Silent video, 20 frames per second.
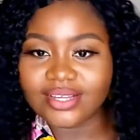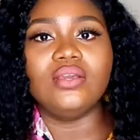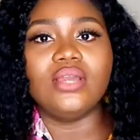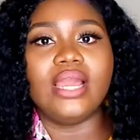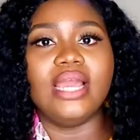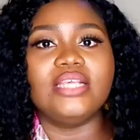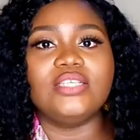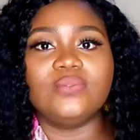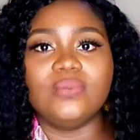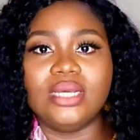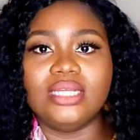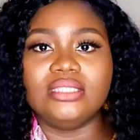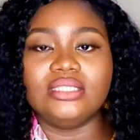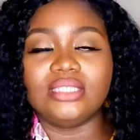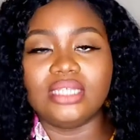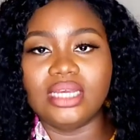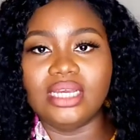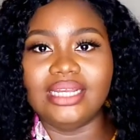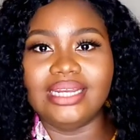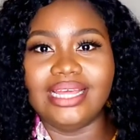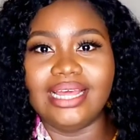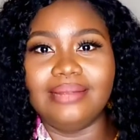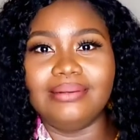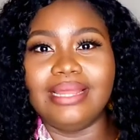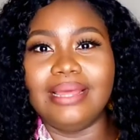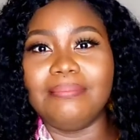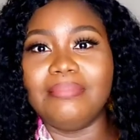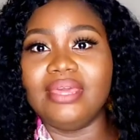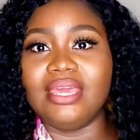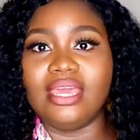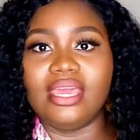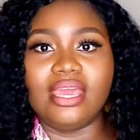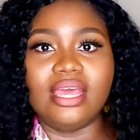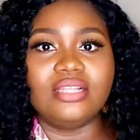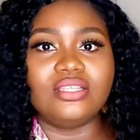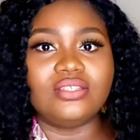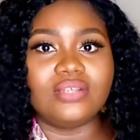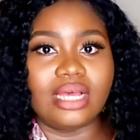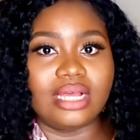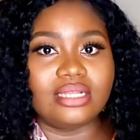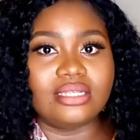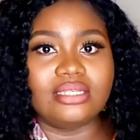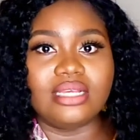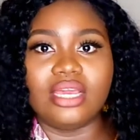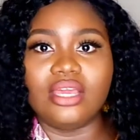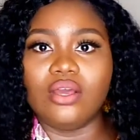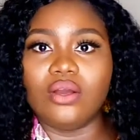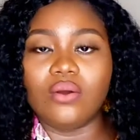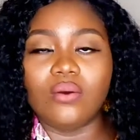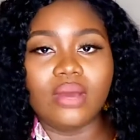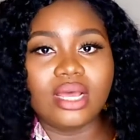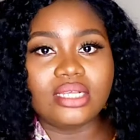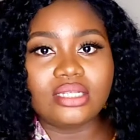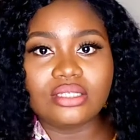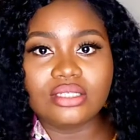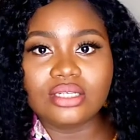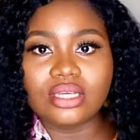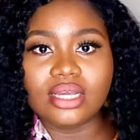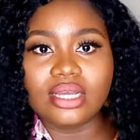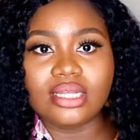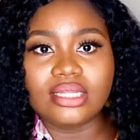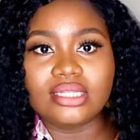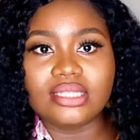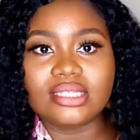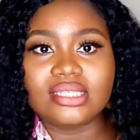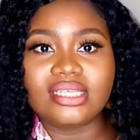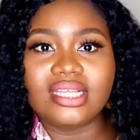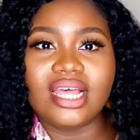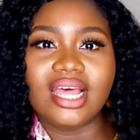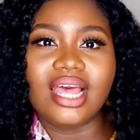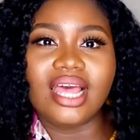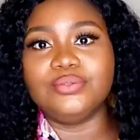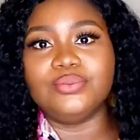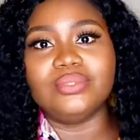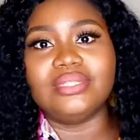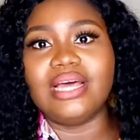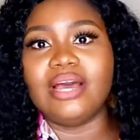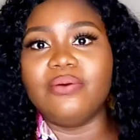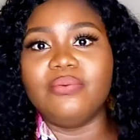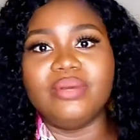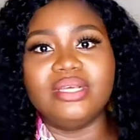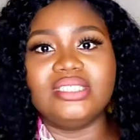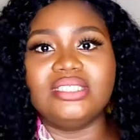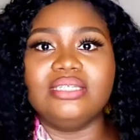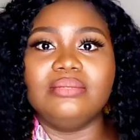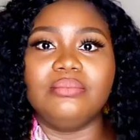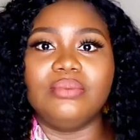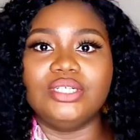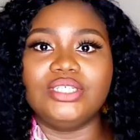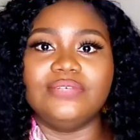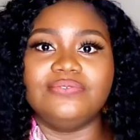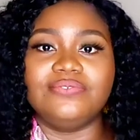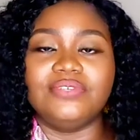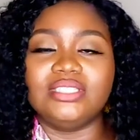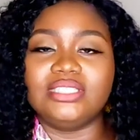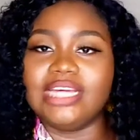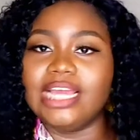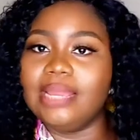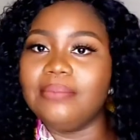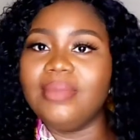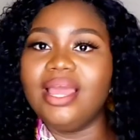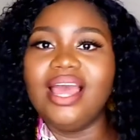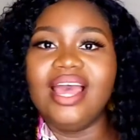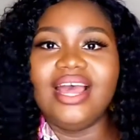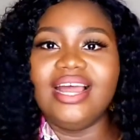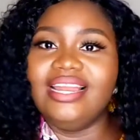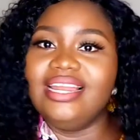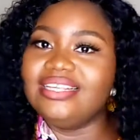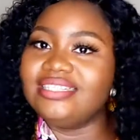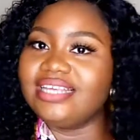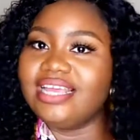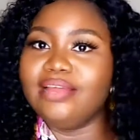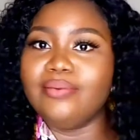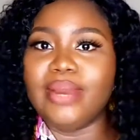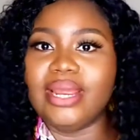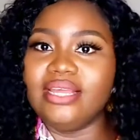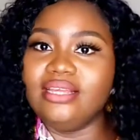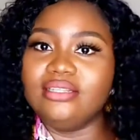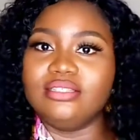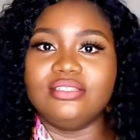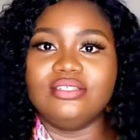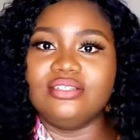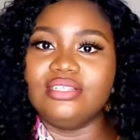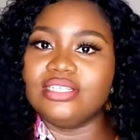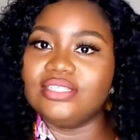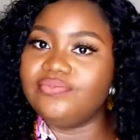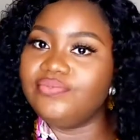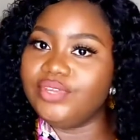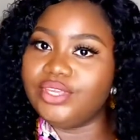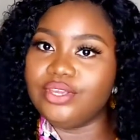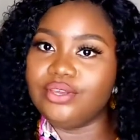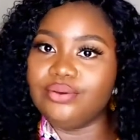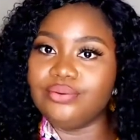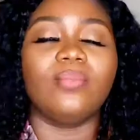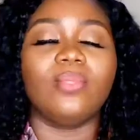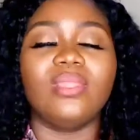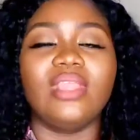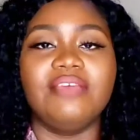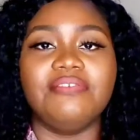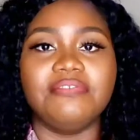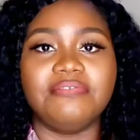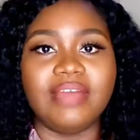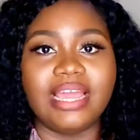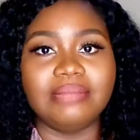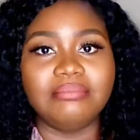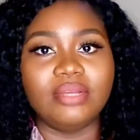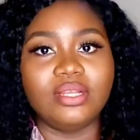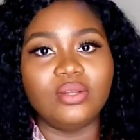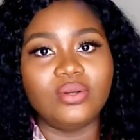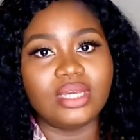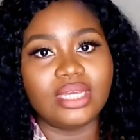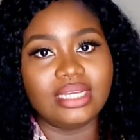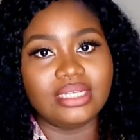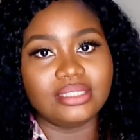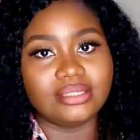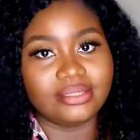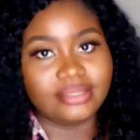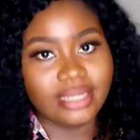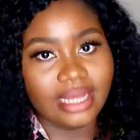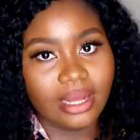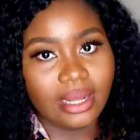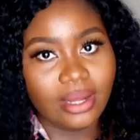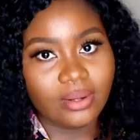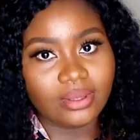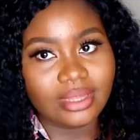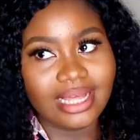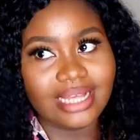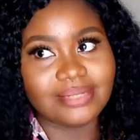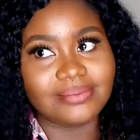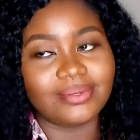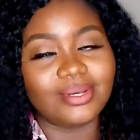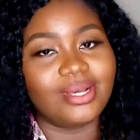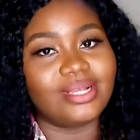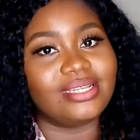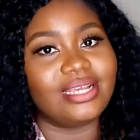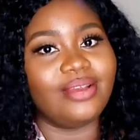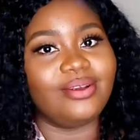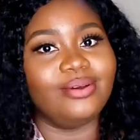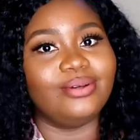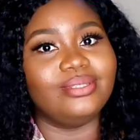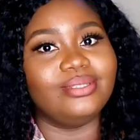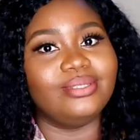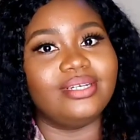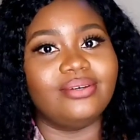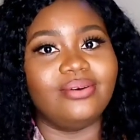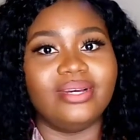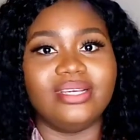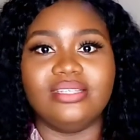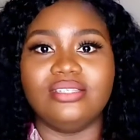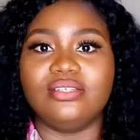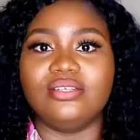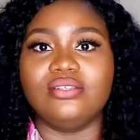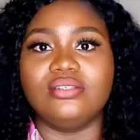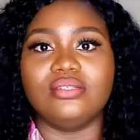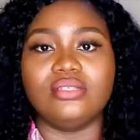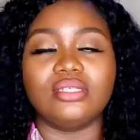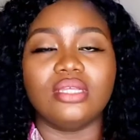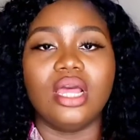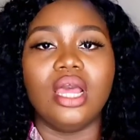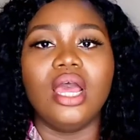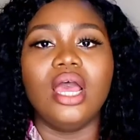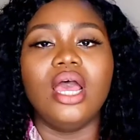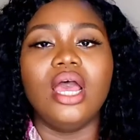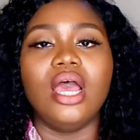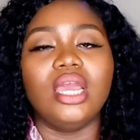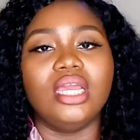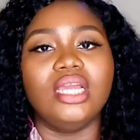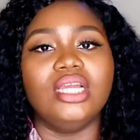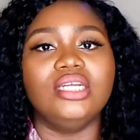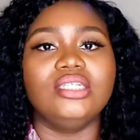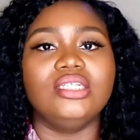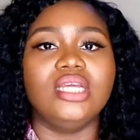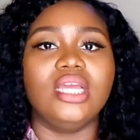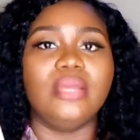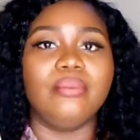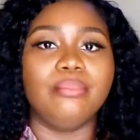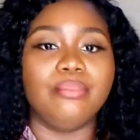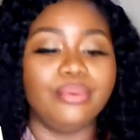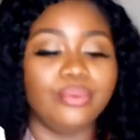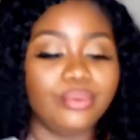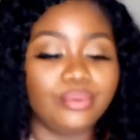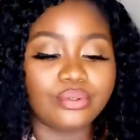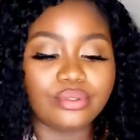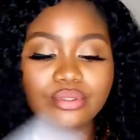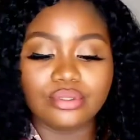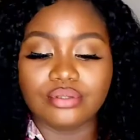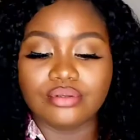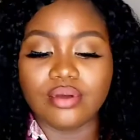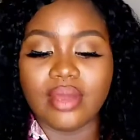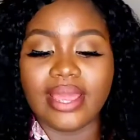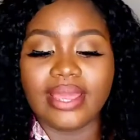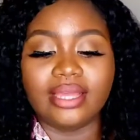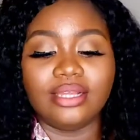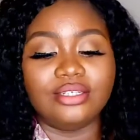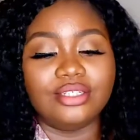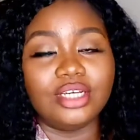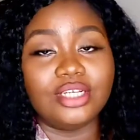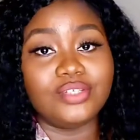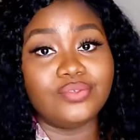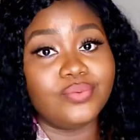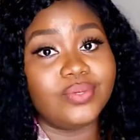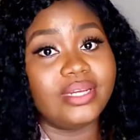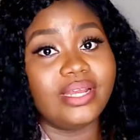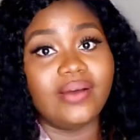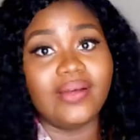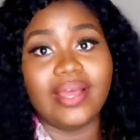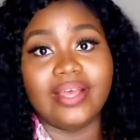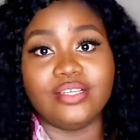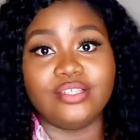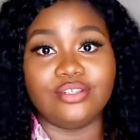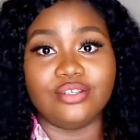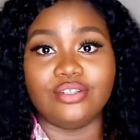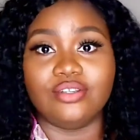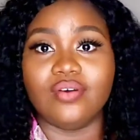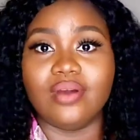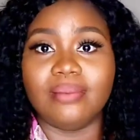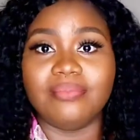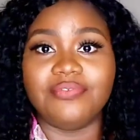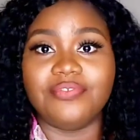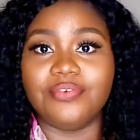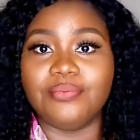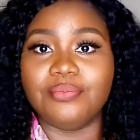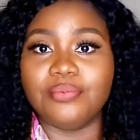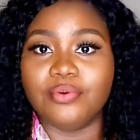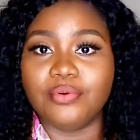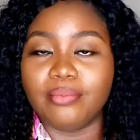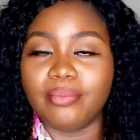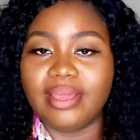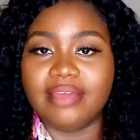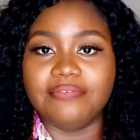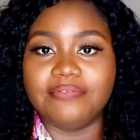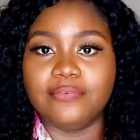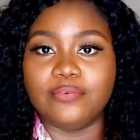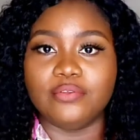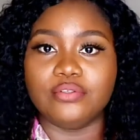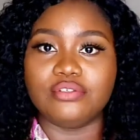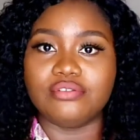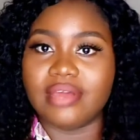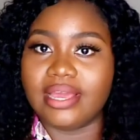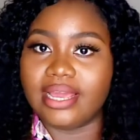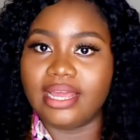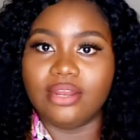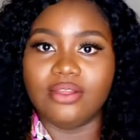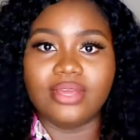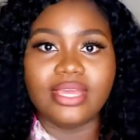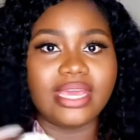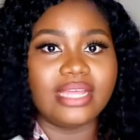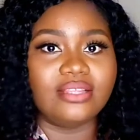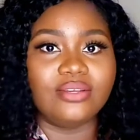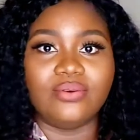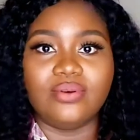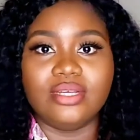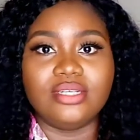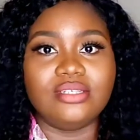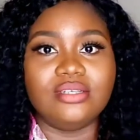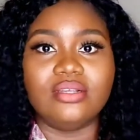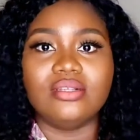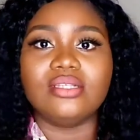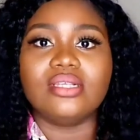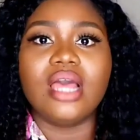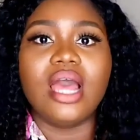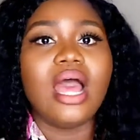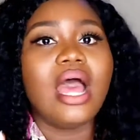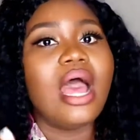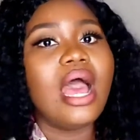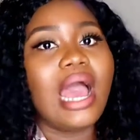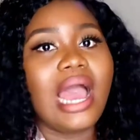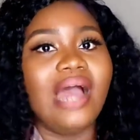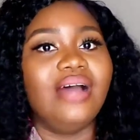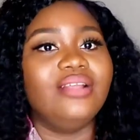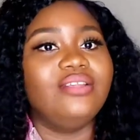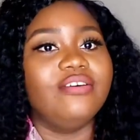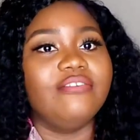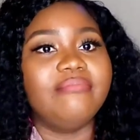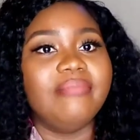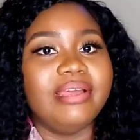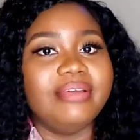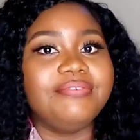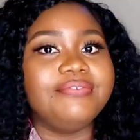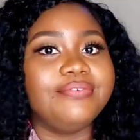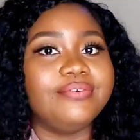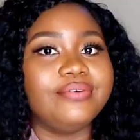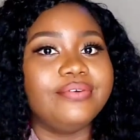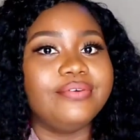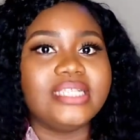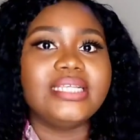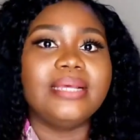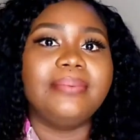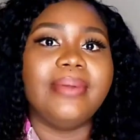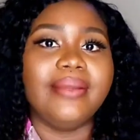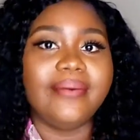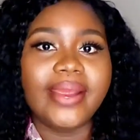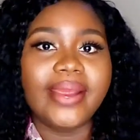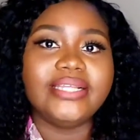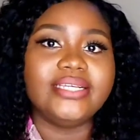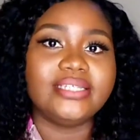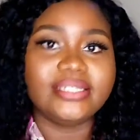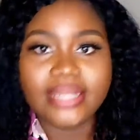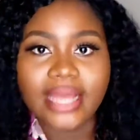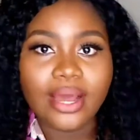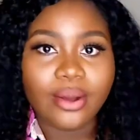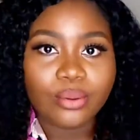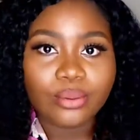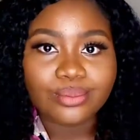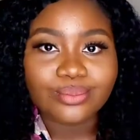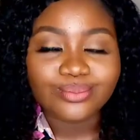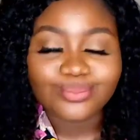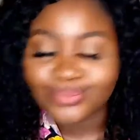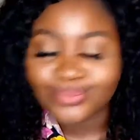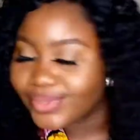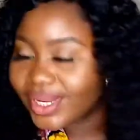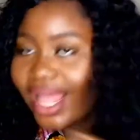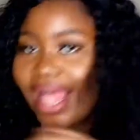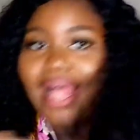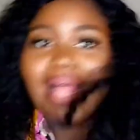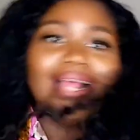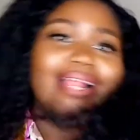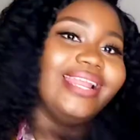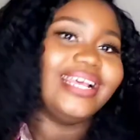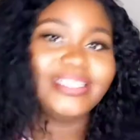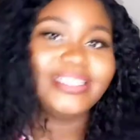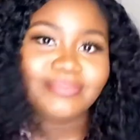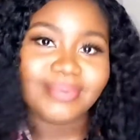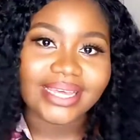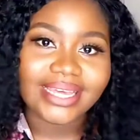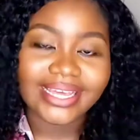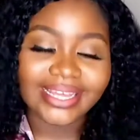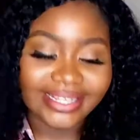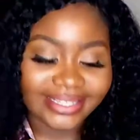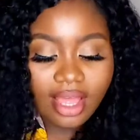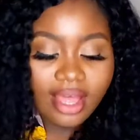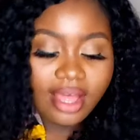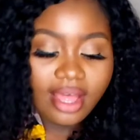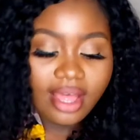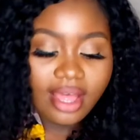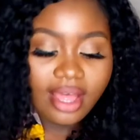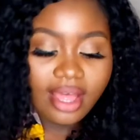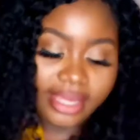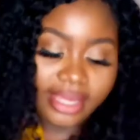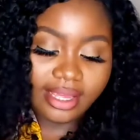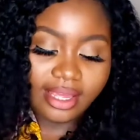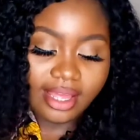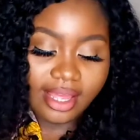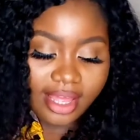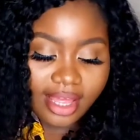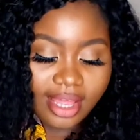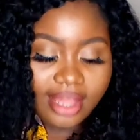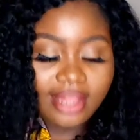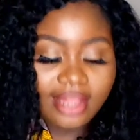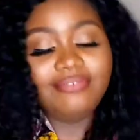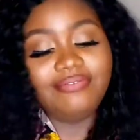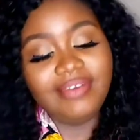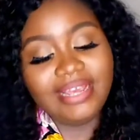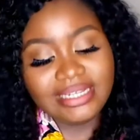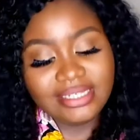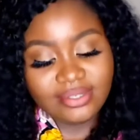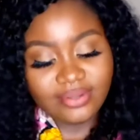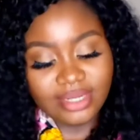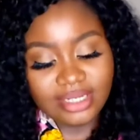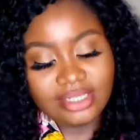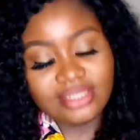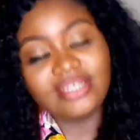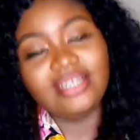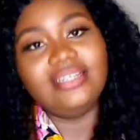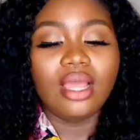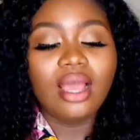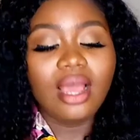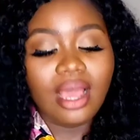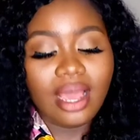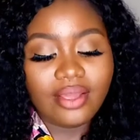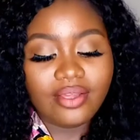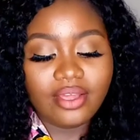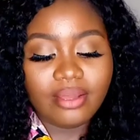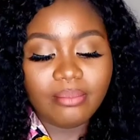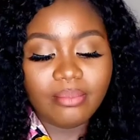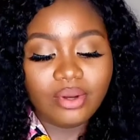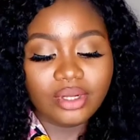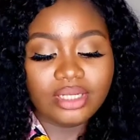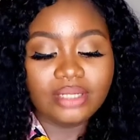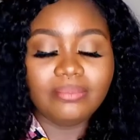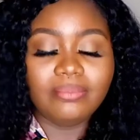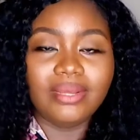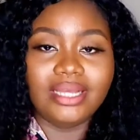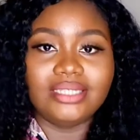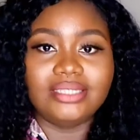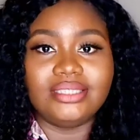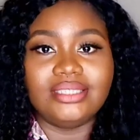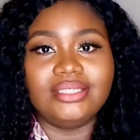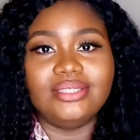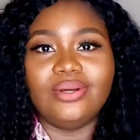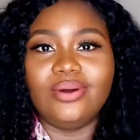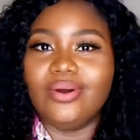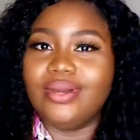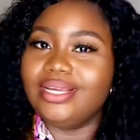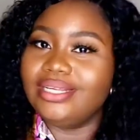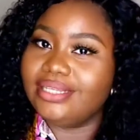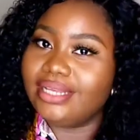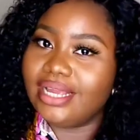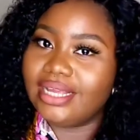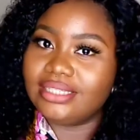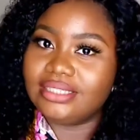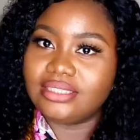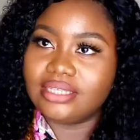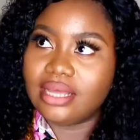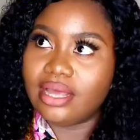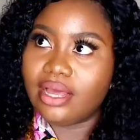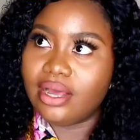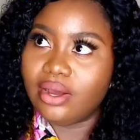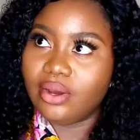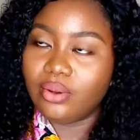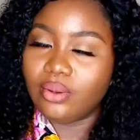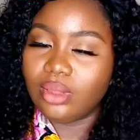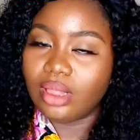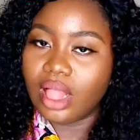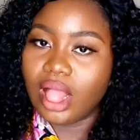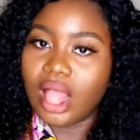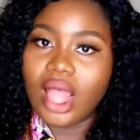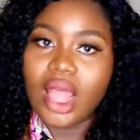You guys went in and I'm here to answer your questions without wasting much of your time let's get right into this video if you find me looking down that's because i wrote the questions in a book so I can just read out as you know I'm filming with my phone so I cannot get the questions out of my phone except I write it down. Let's begin. Okay, first question is Are you a morning person or a night owl?